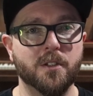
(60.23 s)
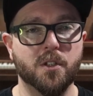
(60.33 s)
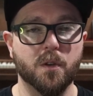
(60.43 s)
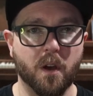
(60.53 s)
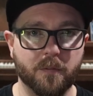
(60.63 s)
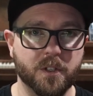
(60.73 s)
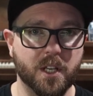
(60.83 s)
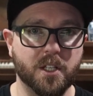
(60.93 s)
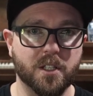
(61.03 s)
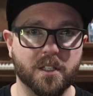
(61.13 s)
to
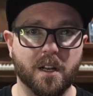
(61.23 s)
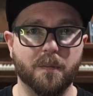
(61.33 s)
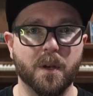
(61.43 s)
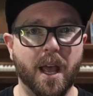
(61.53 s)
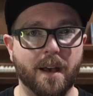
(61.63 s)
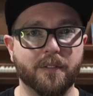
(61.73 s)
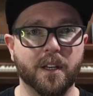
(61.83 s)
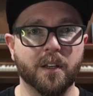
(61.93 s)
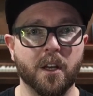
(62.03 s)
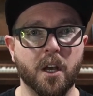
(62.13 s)
conversations that I've been
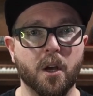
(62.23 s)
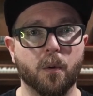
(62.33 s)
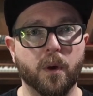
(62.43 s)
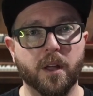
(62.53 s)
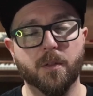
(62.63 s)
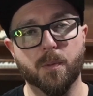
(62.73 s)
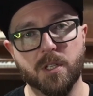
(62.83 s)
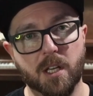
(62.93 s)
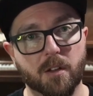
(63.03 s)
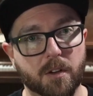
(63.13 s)
having with
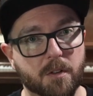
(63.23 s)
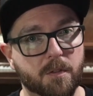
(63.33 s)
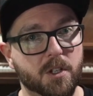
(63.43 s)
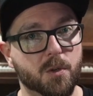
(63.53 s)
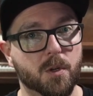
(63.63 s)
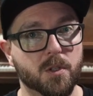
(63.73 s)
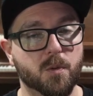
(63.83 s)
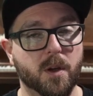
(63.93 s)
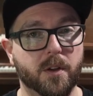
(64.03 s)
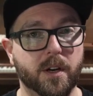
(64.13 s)
particular individuals,
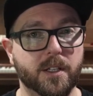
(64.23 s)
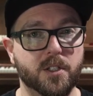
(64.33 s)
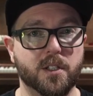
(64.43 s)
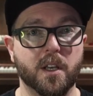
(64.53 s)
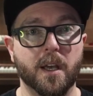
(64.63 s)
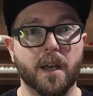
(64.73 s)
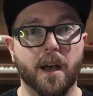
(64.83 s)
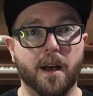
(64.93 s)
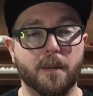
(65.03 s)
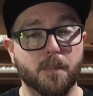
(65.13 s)
whether it's
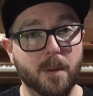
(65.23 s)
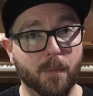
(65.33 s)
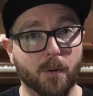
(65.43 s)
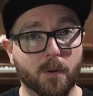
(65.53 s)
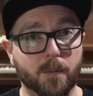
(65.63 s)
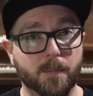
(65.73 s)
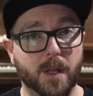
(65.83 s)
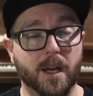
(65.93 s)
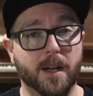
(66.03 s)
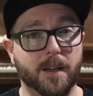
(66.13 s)
people
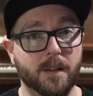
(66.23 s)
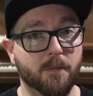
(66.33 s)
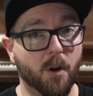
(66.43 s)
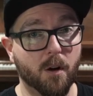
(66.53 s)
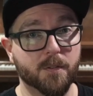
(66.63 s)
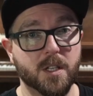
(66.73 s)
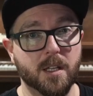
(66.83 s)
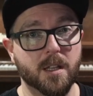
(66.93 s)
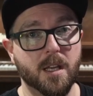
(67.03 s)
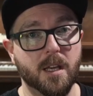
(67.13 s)
involved
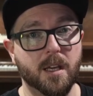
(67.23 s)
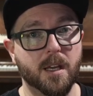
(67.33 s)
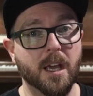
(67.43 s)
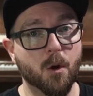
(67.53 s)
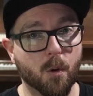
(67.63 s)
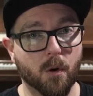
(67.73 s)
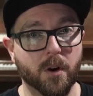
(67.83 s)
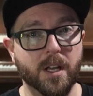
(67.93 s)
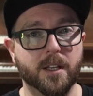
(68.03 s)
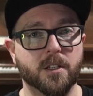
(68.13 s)
in the
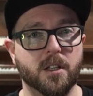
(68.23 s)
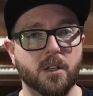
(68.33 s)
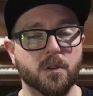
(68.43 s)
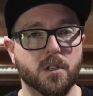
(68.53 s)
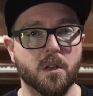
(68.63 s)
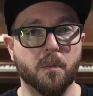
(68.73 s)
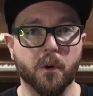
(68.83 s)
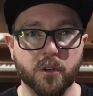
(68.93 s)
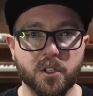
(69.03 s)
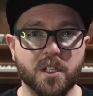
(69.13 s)
inquiry into the use of the
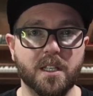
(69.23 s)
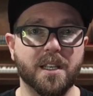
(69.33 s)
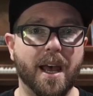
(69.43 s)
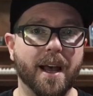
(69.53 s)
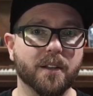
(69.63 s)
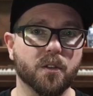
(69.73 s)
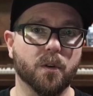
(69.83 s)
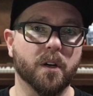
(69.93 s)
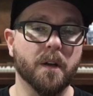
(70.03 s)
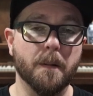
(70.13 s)
Emergencies Act
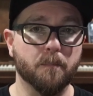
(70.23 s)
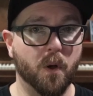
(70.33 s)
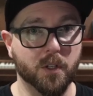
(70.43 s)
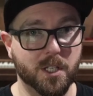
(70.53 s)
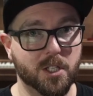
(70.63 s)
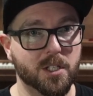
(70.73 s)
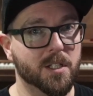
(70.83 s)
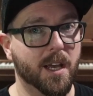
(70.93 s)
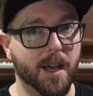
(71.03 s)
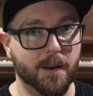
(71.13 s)
or politicians.
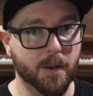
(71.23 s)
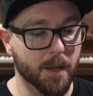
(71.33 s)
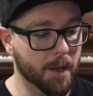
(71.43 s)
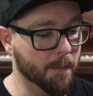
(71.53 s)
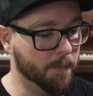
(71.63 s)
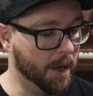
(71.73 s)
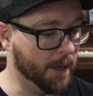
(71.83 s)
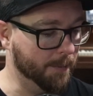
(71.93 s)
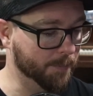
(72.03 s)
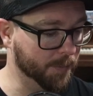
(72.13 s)
I had
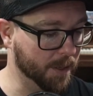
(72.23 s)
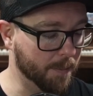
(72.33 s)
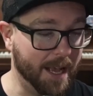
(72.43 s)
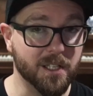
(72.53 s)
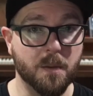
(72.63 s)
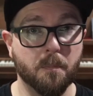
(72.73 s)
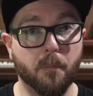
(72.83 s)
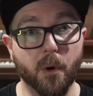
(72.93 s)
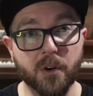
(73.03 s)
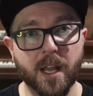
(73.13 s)
Maxime
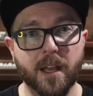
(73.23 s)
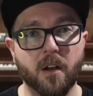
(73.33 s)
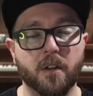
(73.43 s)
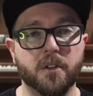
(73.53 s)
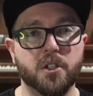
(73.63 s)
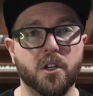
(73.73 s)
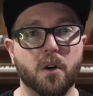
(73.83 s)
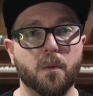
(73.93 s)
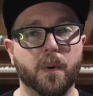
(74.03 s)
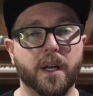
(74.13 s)
Bernier on the
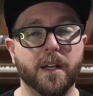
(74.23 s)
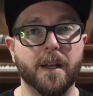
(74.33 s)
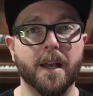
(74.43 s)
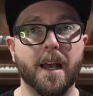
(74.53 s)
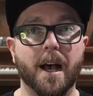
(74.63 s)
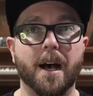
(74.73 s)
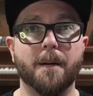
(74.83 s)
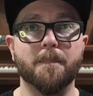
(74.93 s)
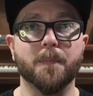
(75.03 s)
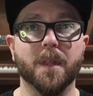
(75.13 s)
show, but
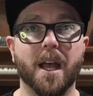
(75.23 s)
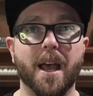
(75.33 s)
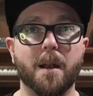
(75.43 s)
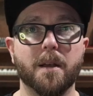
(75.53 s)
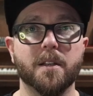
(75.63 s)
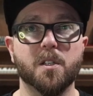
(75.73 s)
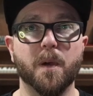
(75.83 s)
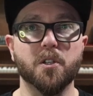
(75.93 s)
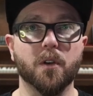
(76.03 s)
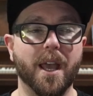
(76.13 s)
I had a
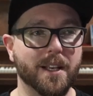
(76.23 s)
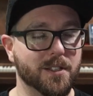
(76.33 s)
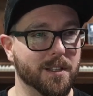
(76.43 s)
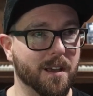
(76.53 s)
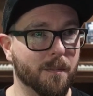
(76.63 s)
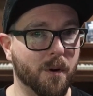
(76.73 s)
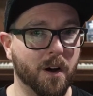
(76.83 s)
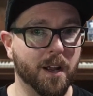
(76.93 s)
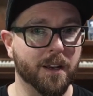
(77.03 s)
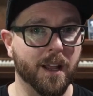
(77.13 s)
special guest come
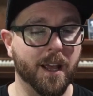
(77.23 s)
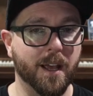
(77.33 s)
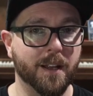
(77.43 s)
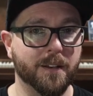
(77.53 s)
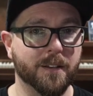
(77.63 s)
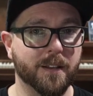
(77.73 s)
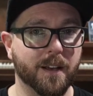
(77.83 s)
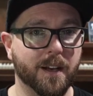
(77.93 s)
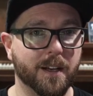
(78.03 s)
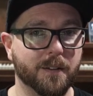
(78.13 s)
on, and
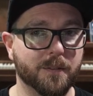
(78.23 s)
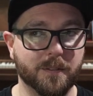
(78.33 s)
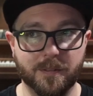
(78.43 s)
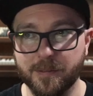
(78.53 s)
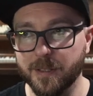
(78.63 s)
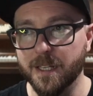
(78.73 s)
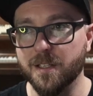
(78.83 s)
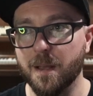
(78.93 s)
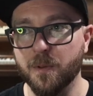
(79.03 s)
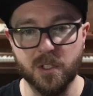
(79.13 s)
his
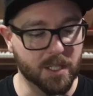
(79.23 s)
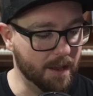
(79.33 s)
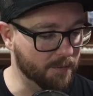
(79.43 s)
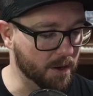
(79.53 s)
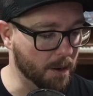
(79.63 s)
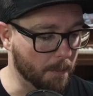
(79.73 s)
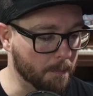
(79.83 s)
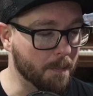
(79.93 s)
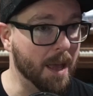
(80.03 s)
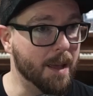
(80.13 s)
name is David
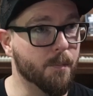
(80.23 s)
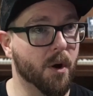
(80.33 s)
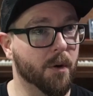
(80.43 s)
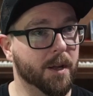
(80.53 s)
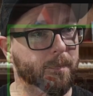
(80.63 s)
Maybury.